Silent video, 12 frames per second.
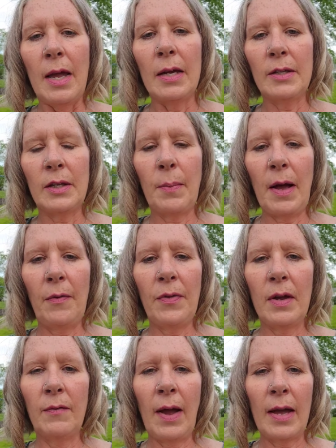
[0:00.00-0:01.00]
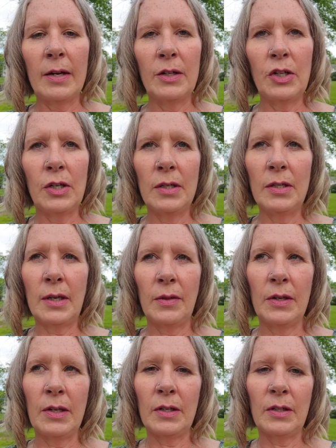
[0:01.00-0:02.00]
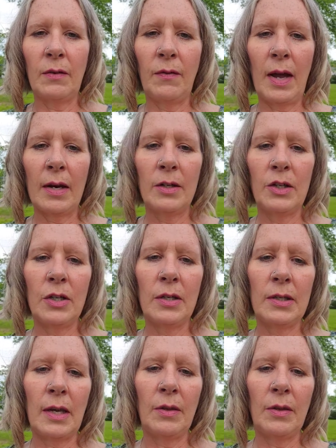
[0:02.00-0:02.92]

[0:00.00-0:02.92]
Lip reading: It's about the advantages and the disadvantages